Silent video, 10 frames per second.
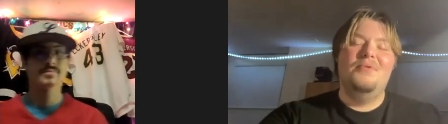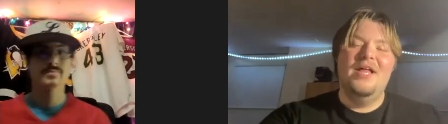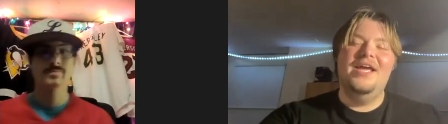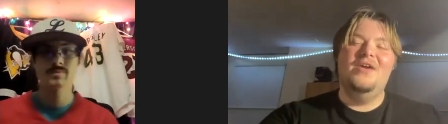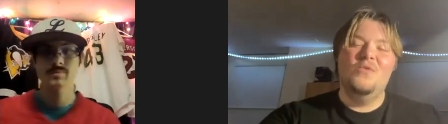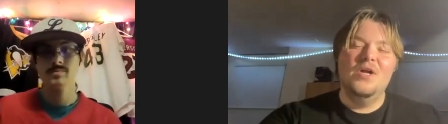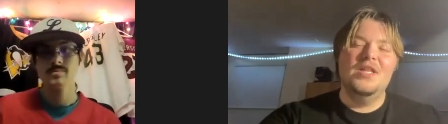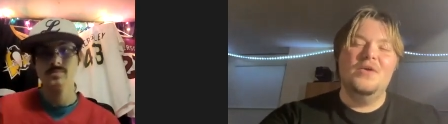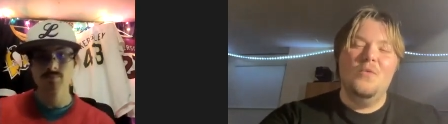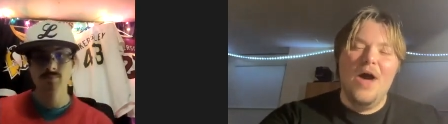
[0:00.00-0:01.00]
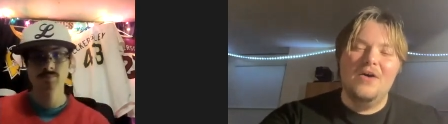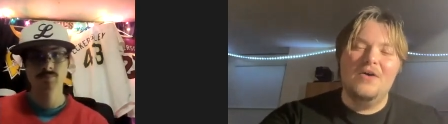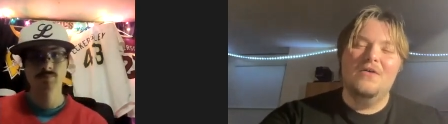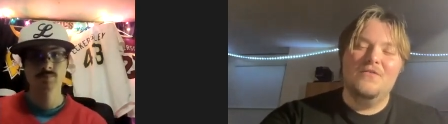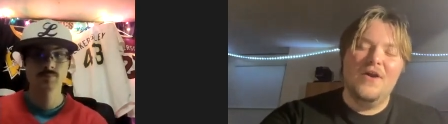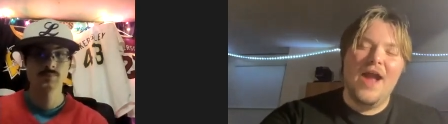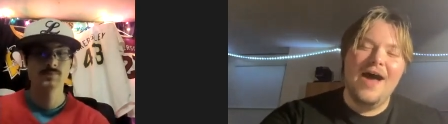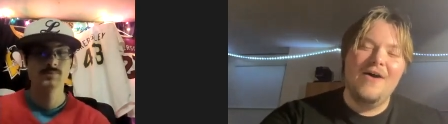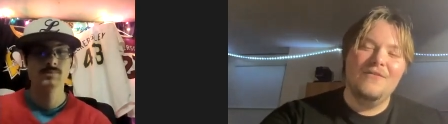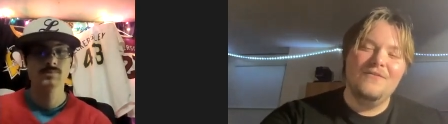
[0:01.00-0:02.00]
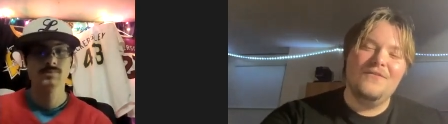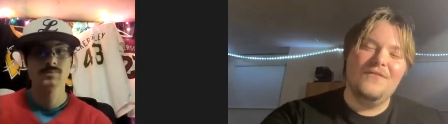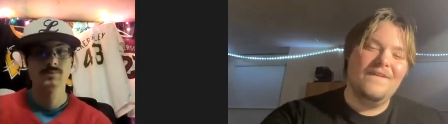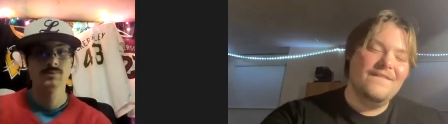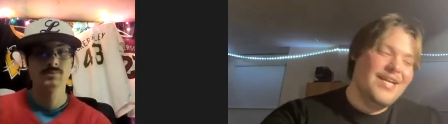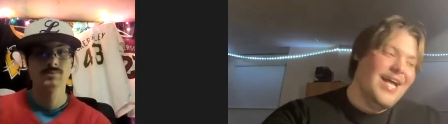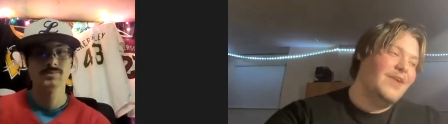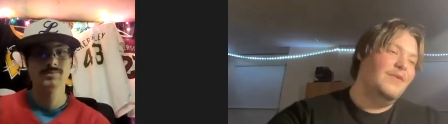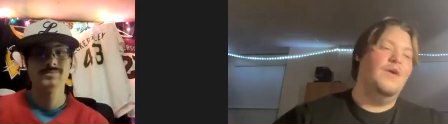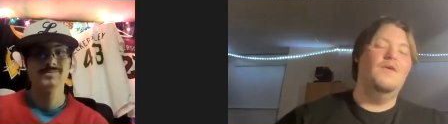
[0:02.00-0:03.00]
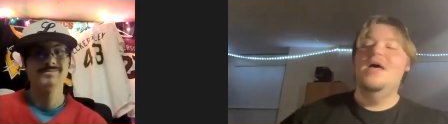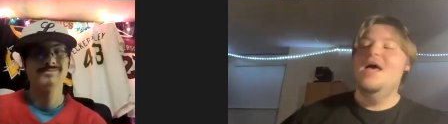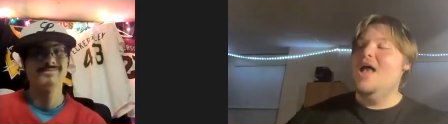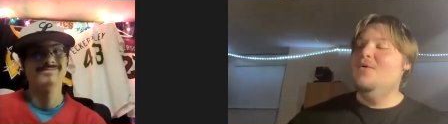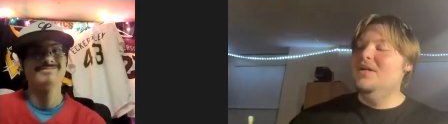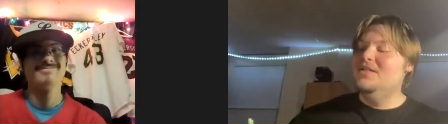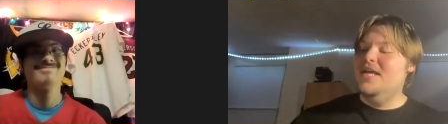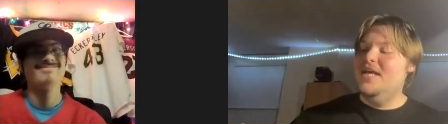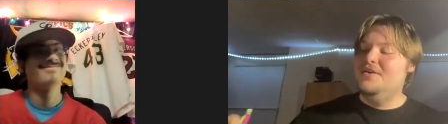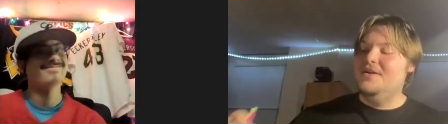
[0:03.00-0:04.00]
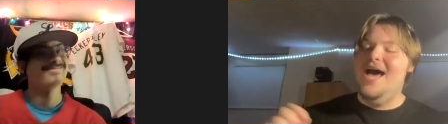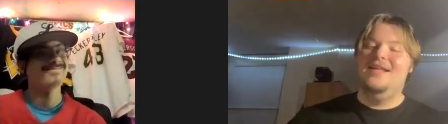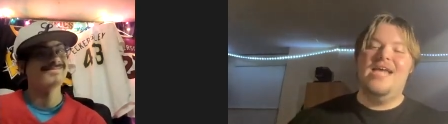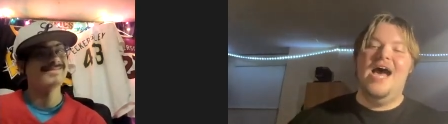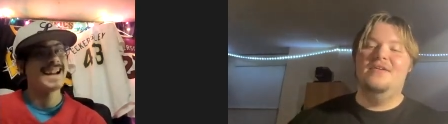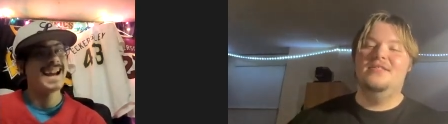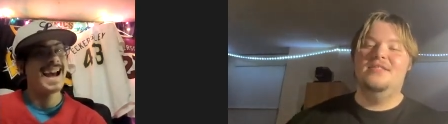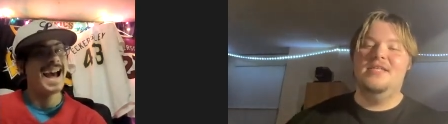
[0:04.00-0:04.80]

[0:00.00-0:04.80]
Speaker 1: playing really well for how for I don't know. I don't want to say they're not a talented